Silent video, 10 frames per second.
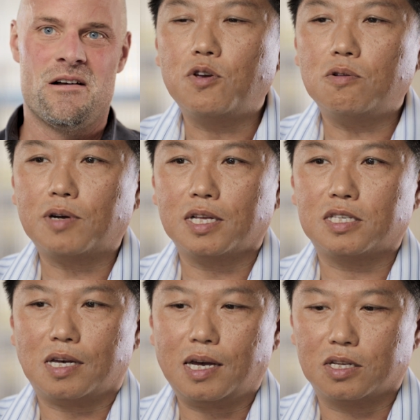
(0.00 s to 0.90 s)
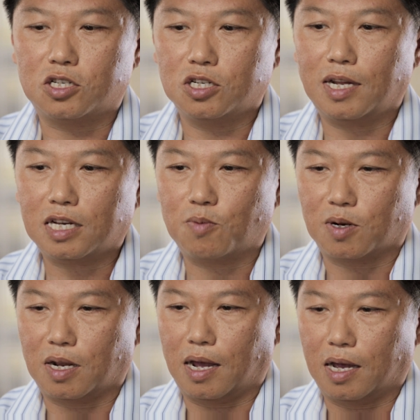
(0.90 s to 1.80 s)
If you look inside the Gene
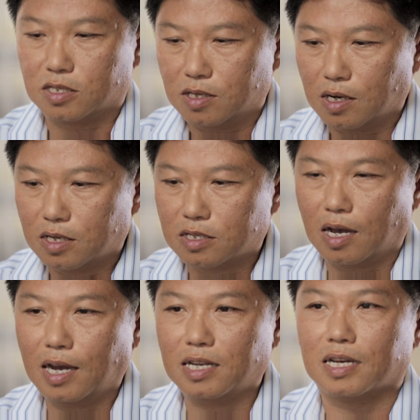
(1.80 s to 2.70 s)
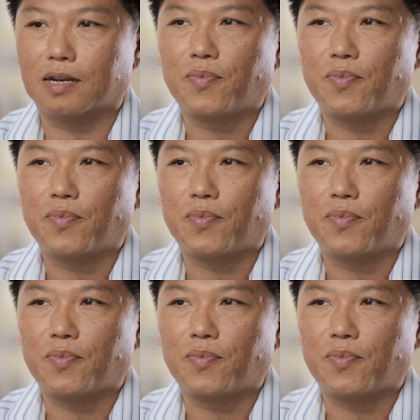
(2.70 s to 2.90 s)
Expert as Doug designed